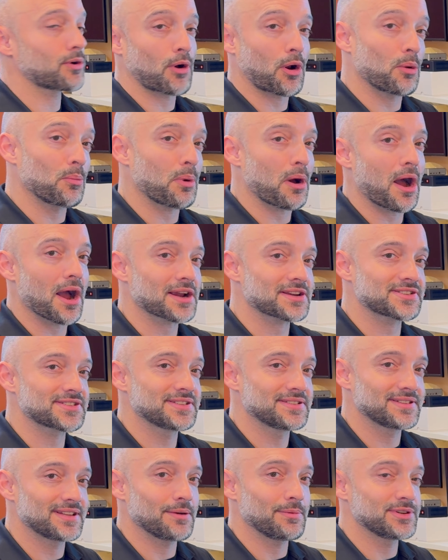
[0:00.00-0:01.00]
Chrome
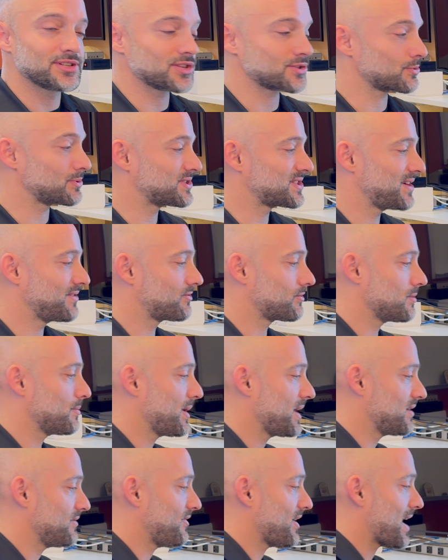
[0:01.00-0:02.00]
box that we just received from the
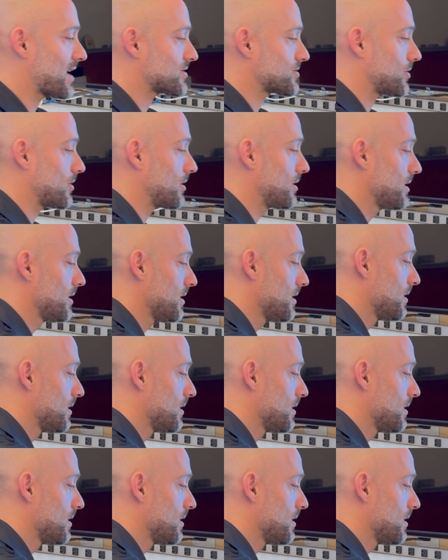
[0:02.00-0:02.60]
manufacturer.